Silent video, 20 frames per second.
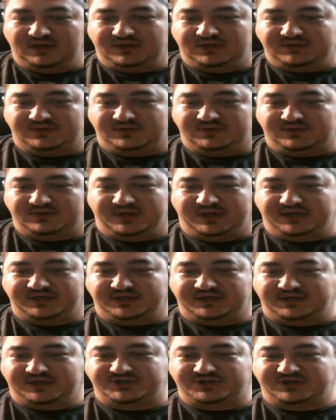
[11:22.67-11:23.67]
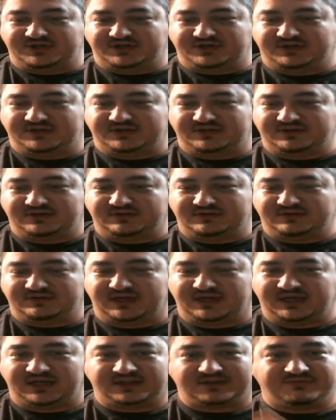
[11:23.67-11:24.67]
to which I
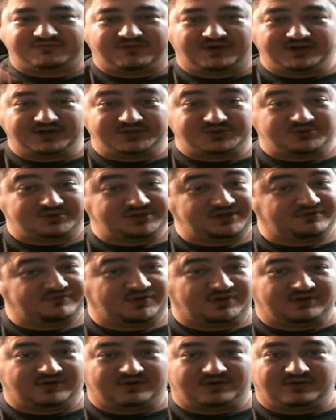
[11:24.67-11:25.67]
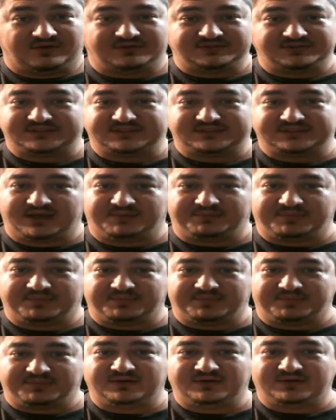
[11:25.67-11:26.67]
get the fun and joy of setting up
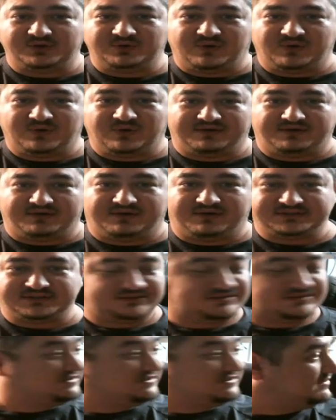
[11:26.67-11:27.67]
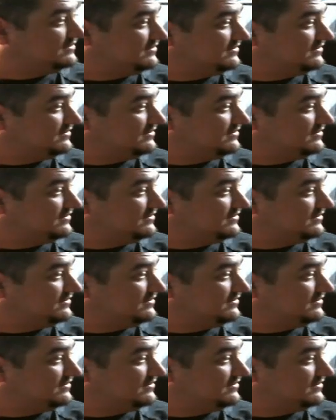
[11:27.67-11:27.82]
a new office